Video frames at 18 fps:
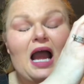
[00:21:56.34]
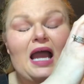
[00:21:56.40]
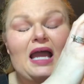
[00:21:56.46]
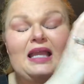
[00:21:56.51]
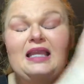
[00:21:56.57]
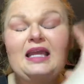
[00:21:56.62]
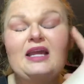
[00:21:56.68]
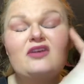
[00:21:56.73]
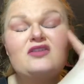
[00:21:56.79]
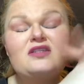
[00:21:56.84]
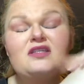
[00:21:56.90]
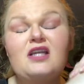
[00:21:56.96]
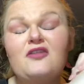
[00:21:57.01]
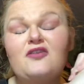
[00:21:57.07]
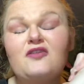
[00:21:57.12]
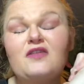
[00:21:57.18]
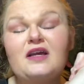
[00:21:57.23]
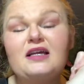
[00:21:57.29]
here's
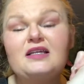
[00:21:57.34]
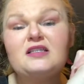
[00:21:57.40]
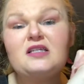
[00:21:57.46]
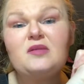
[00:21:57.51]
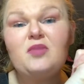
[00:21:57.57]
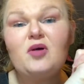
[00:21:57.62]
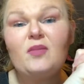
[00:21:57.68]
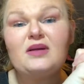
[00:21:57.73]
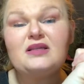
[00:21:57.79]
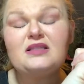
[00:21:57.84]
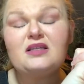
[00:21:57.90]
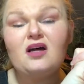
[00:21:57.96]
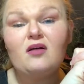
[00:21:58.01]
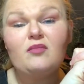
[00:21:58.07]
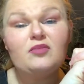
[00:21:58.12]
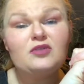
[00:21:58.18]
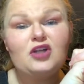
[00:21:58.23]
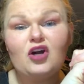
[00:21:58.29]
another thing that's going to put
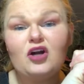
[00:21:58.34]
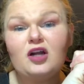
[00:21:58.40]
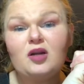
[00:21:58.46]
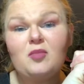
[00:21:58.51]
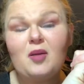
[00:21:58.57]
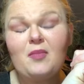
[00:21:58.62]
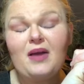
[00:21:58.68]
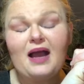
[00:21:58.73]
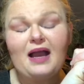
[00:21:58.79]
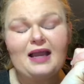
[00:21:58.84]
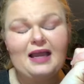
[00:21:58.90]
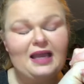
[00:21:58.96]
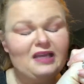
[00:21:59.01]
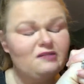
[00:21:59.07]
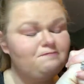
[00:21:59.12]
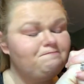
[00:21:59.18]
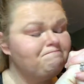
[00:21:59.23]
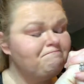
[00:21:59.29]
a target on my back,
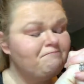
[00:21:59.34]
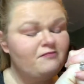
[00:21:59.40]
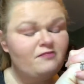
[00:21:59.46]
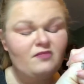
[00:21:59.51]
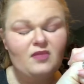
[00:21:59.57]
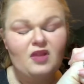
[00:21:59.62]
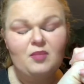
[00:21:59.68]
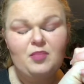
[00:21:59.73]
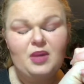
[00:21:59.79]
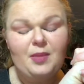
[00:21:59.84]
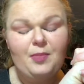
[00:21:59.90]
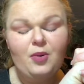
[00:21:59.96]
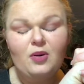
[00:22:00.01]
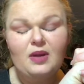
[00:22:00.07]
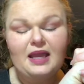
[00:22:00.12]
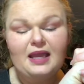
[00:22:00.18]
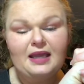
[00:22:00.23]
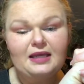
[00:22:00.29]
and
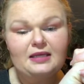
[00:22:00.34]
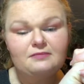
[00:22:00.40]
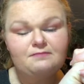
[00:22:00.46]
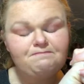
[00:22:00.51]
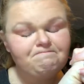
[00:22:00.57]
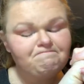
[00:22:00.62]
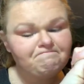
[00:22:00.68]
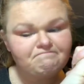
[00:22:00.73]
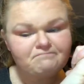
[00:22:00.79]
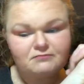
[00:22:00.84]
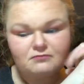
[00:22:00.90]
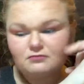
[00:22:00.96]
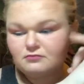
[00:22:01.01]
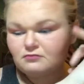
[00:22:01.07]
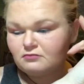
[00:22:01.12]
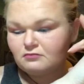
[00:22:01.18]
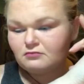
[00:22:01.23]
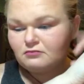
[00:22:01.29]
people can
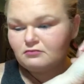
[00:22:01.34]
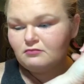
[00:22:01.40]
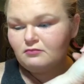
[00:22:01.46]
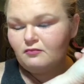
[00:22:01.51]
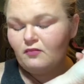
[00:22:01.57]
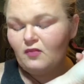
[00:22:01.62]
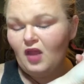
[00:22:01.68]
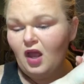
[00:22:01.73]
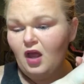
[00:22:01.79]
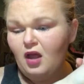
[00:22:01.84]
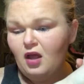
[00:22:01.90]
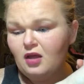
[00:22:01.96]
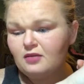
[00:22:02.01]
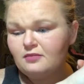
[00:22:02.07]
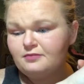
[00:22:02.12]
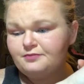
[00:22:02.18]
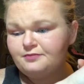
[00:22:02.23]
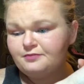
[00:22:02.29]

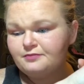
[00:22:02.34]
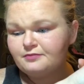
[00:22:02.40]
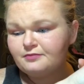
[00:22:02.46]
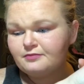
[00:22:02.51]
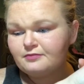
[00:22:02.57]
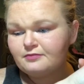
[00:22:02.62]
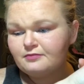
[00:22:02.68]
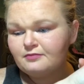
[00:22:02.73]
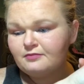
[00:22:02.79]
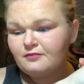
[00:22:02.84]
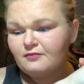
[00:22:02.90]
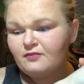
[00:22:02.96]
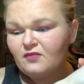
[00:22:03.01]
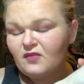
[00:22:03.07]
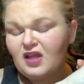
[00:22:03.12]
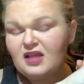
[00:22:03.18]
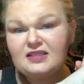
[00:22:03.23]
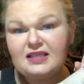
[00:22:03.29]
say
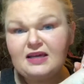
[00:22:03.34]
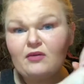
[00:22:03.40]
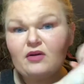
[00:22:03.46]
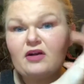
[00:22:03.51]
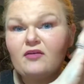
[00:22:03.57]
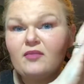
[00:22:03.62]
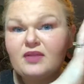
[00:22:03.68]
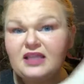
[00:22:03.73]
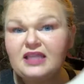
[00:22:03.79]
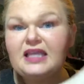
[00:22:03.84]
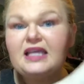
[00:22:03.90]
whatever, but